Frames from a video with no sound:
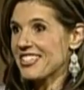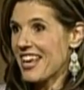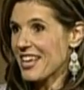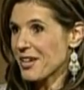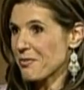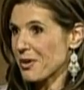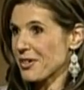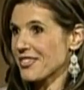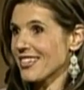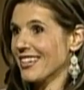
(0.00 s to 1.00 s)
to take a
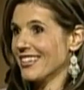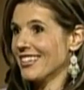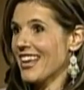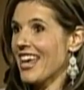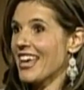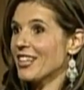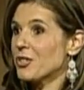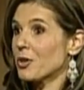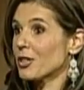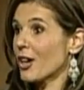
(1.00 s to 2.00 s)
person
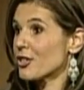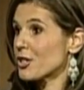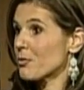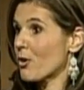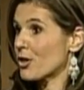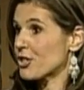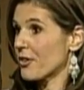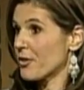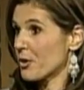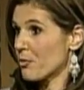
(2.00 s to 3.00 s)
into a larger portion of